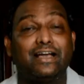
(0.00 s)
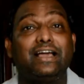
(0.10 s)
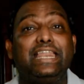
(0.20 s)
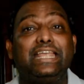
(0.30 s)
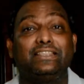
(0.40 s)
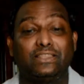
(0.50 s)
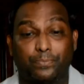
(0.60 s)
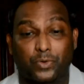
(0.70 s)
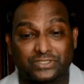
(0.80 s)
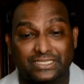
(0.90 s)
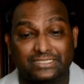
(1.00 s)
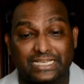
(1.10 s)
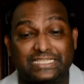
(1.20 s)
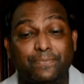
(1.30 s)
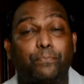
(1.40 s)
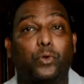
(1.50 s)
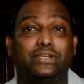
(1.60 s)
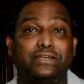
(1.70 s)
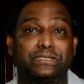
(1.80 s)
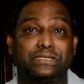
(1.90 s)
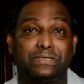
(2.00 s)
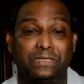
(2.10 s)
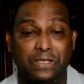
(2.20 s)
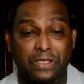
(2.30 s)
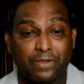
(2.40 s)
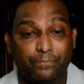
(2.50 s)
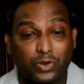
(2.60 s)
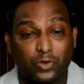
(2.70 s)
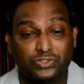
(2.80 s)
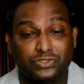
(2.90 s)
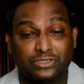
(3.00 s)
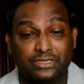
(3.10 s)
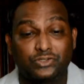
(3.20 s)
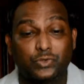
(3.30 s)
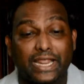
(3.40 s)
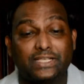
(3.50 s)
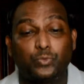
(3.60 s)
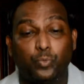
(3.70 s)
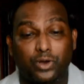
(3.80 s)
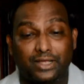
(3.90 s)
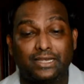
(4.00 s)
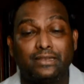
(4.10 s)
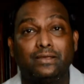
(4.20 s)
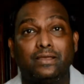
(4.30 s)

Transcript: early in the process is important because in today's world,